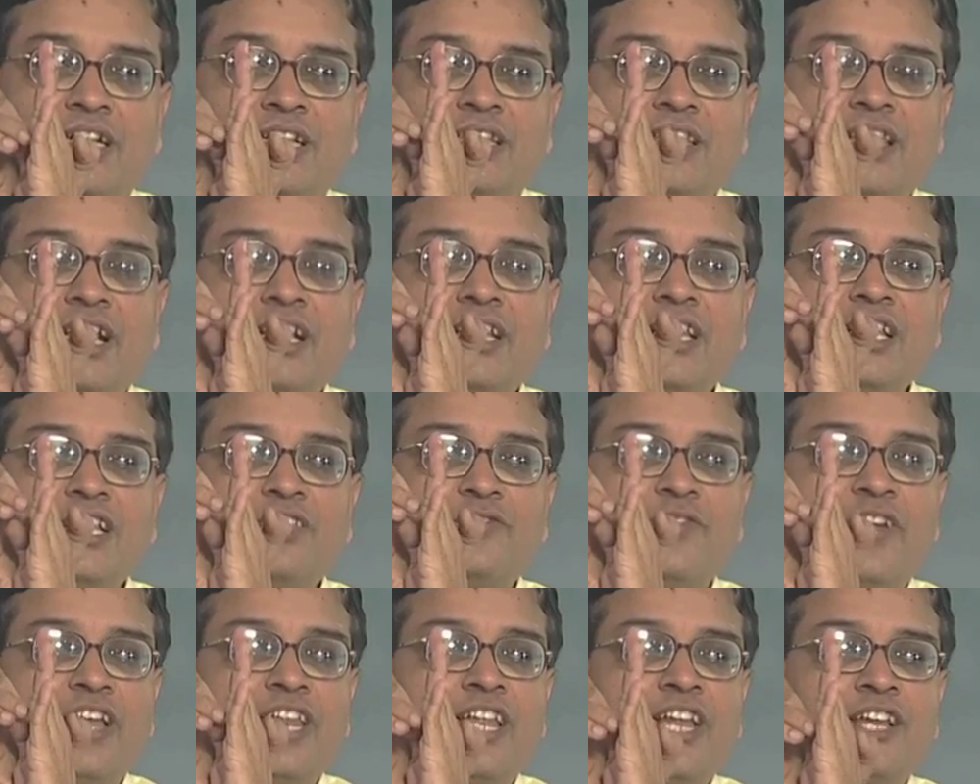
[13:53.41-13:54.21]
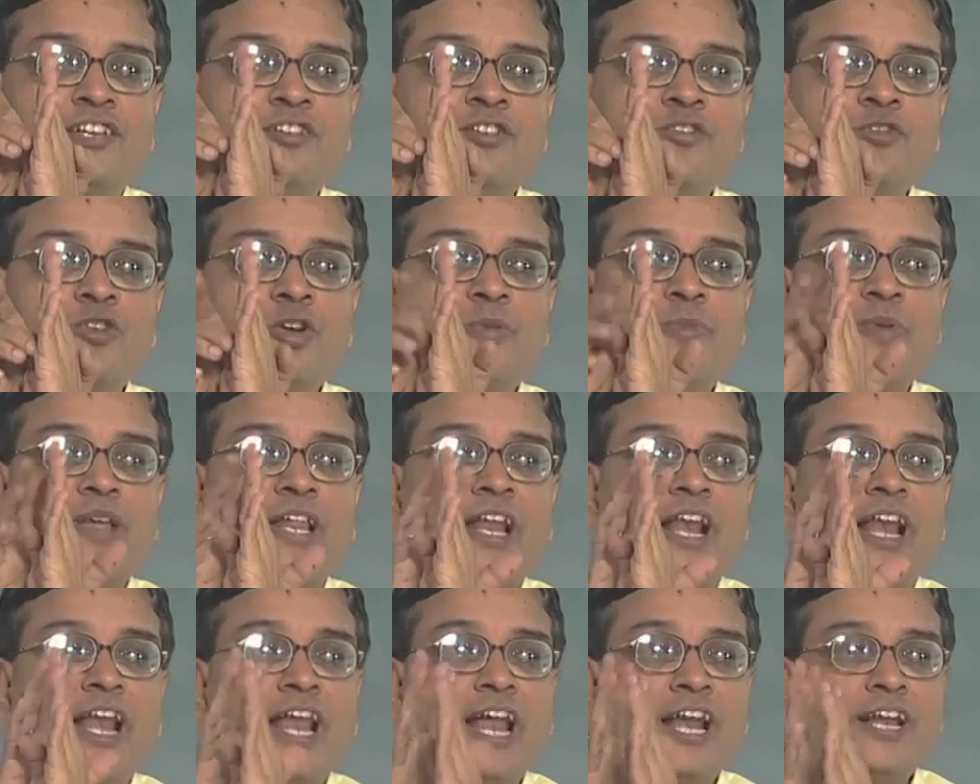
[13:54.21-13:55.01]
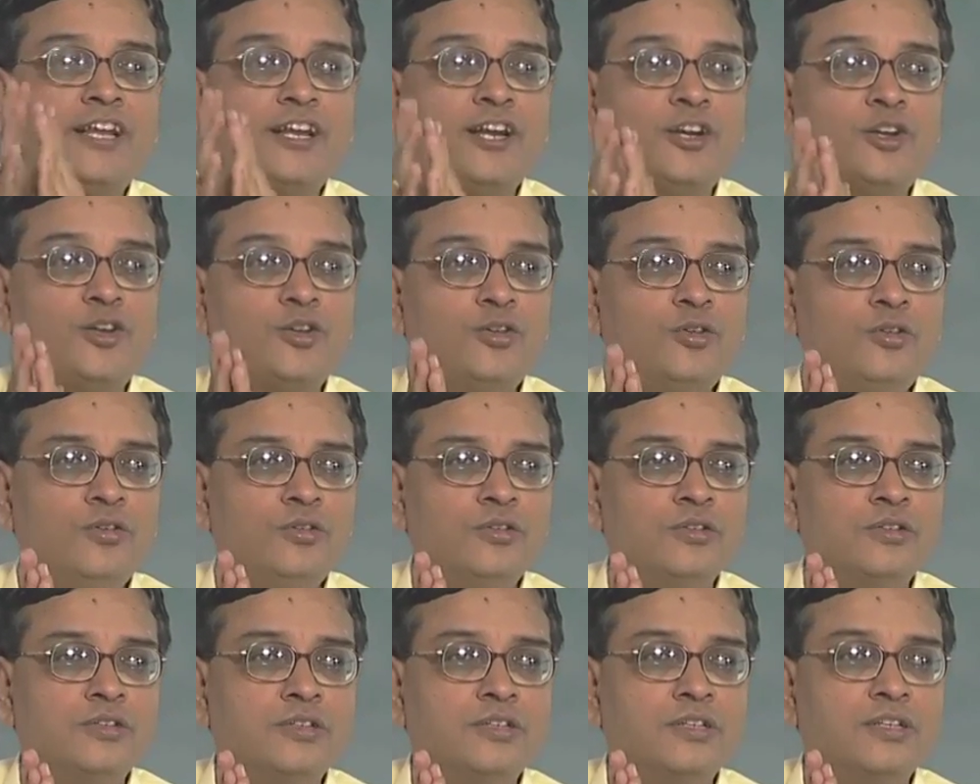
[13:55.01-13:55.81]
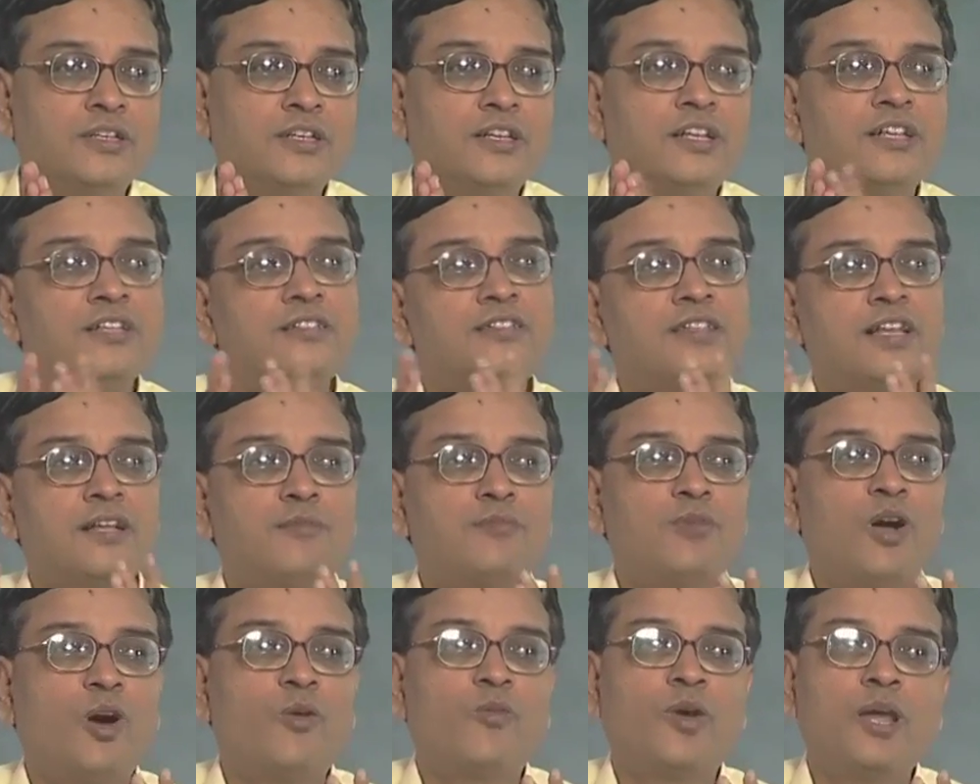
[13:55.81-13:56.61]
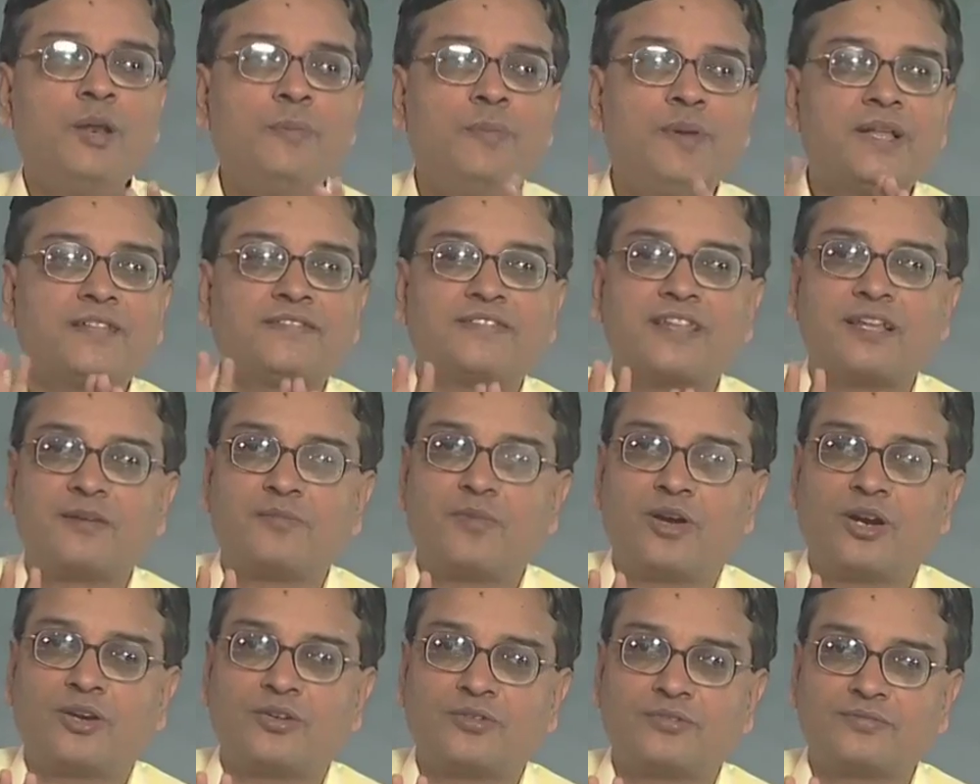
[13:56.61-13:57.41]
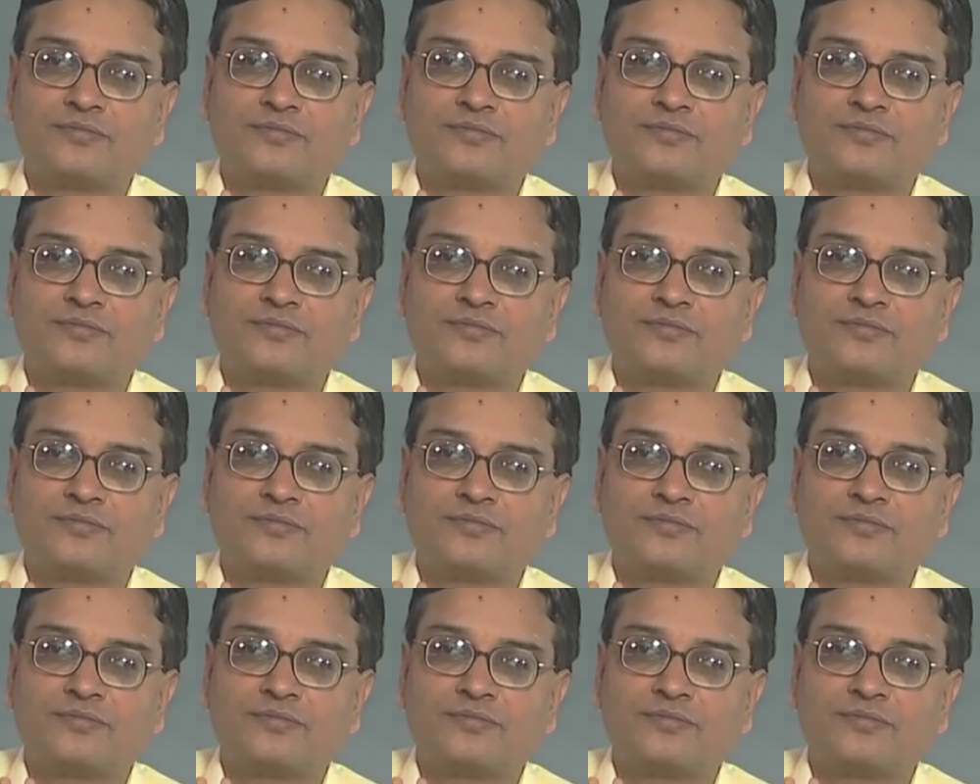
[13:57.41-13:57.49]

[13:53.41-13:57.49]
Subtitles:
Thickness variation could be related to sigma 1 plus sigma 2.